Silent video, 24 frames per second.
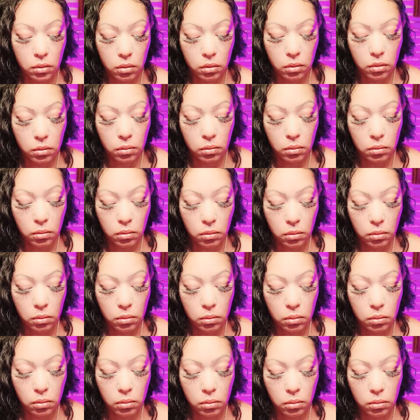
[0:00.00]

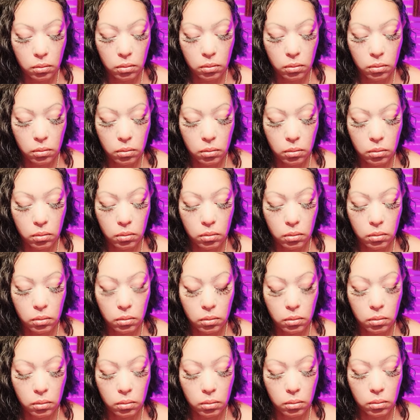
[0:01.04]

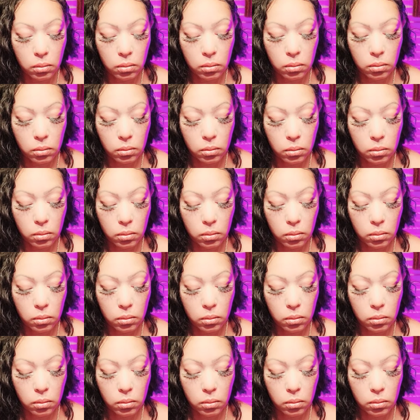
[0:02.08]
[no speech]